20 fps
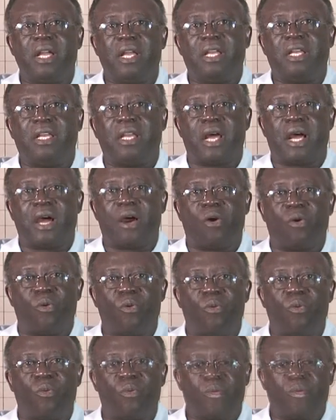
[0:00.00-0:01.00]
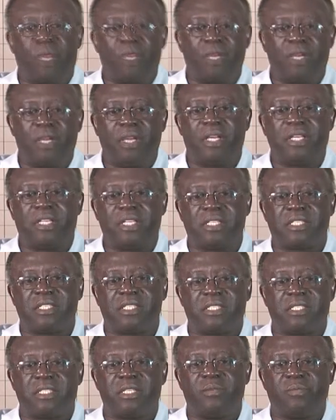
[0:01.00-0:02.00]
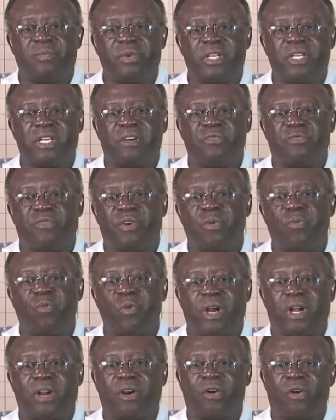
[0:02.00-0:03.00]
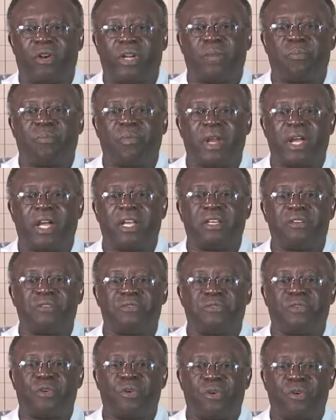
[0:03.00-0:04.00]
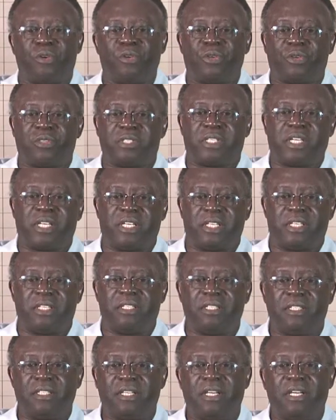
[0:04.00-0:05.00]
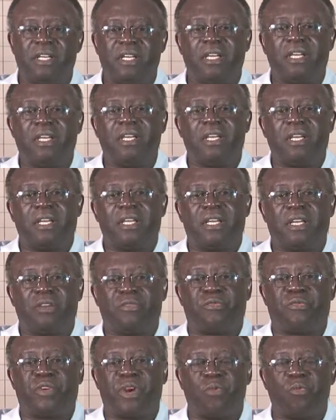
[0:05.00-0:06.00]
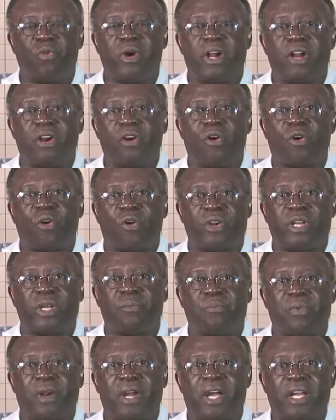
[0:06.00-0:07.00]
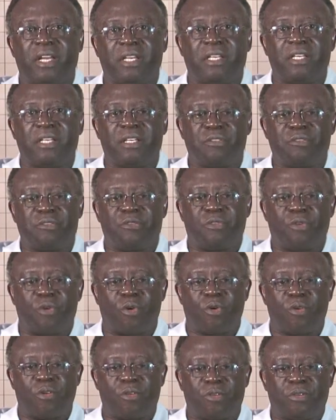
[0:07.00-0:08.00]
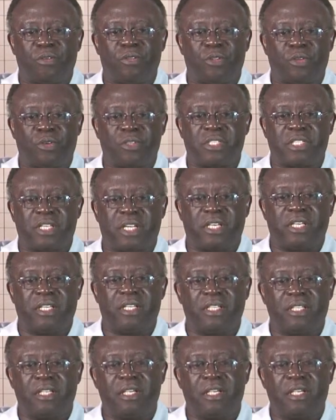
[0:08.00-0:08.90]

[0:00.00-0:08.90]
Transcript: Now, it is simply the framework or the plan for your study. The framework or the plan for your study.